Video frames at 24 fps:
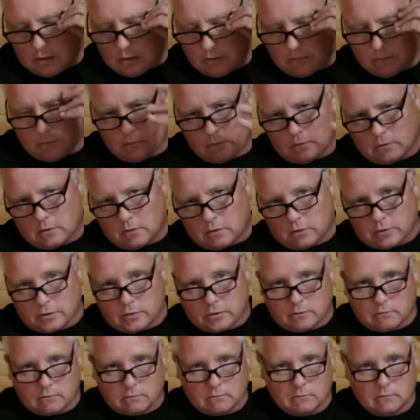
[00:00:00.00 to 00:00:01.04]
He, of
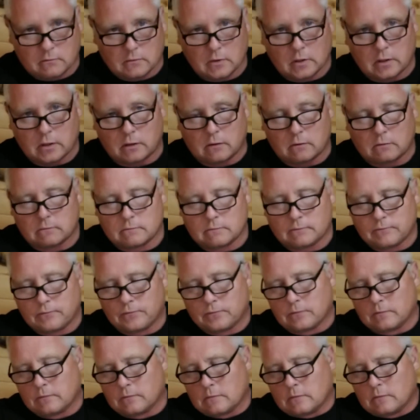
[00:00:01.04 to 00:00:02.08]
course, you know,
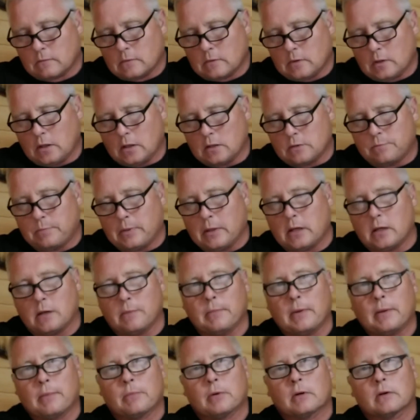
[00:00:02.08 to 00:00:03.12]
he's been a
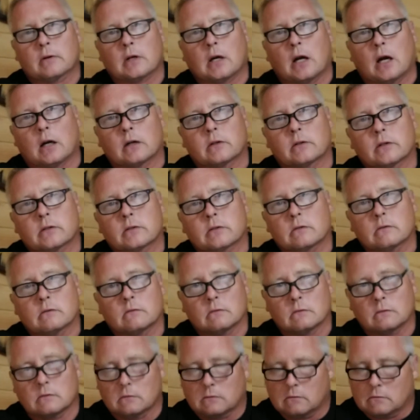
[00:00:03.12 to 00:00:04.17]
member of Congress.
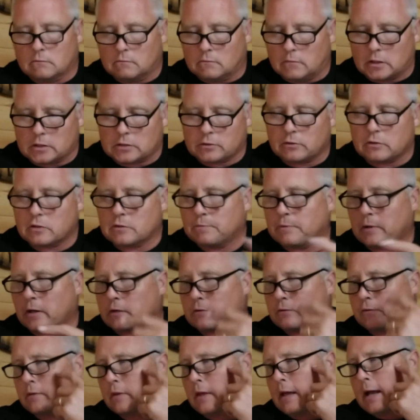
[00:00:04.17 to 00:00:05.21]
Much
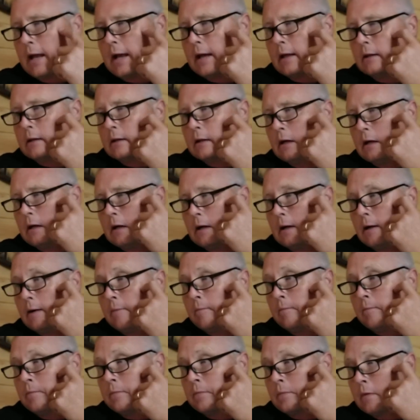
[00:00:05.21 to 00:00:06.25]
respect for that.
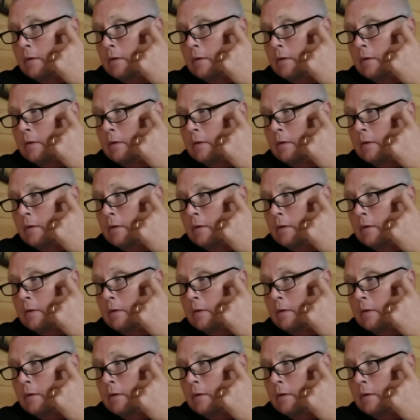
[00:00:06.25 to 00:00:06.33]
Um,